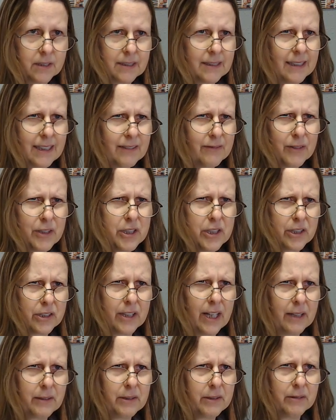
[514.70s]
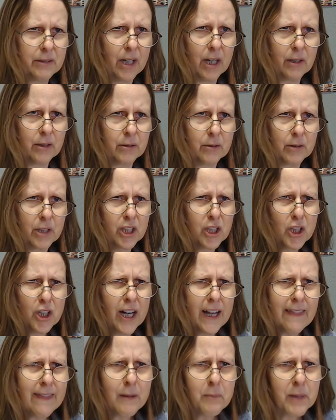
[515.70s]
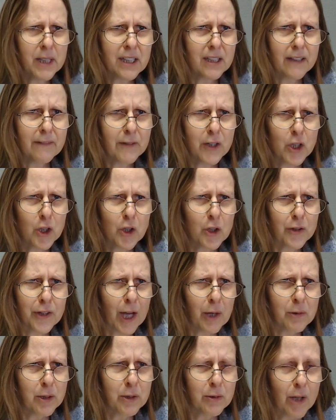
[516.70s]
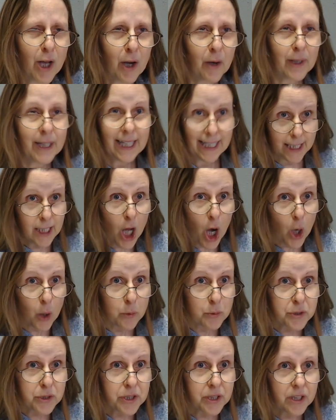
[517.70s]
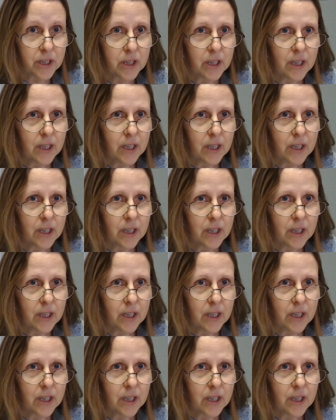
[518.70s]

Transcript: Like Virgil, how do you know? You're in the middle of the earth. How do you know? He knows.